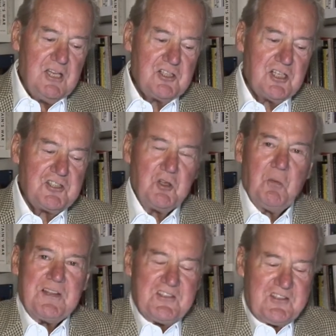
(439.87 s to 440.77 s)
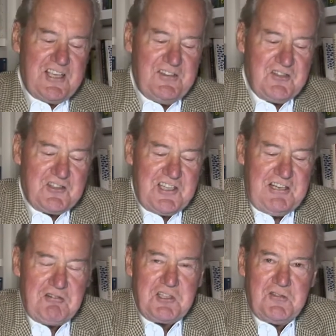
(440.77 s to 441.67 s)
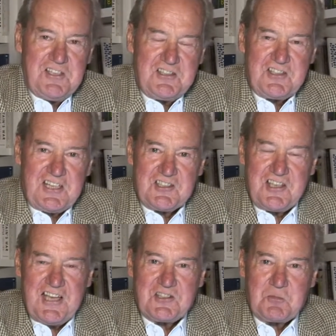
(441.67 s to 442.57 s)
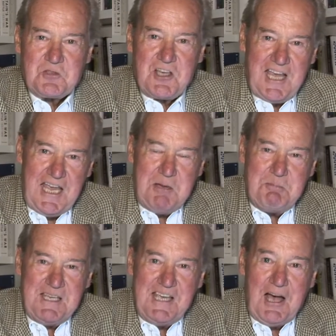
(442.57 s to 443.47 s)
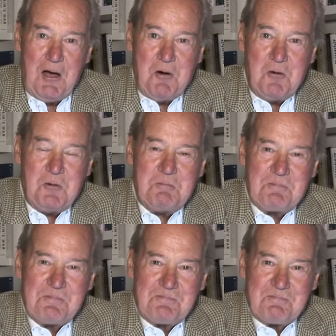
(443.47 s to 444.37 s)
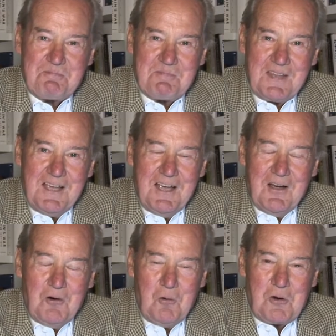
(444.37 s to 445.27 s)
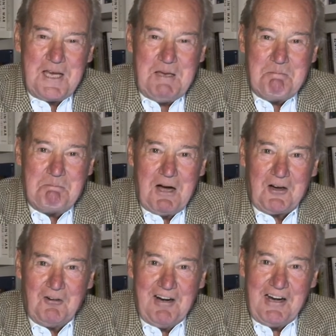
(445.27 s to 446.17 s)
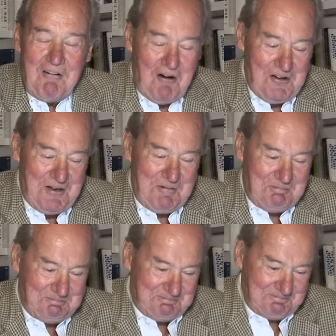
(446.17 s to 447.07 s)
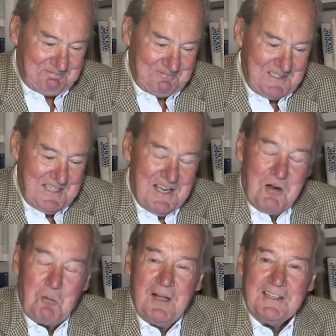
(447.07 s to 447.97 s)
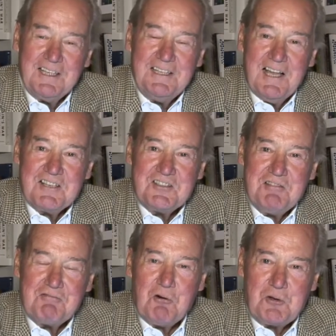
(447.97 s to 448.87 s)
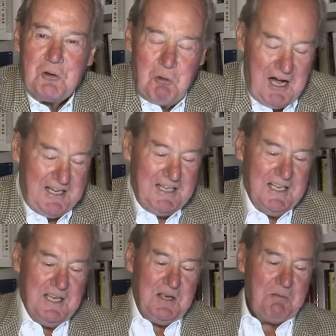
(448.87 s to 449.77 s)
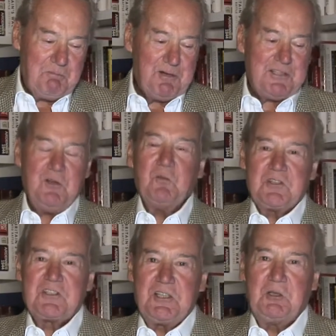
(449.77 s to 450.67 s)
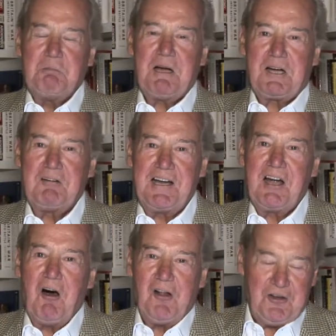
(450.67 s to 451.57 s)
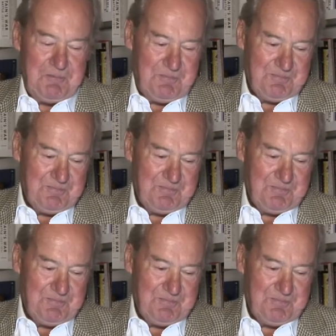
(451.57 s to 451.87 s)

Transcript: Churchill once said the secret of his success was KBO, or keep buggering on. Well, in 1941, Britain was still buggering on.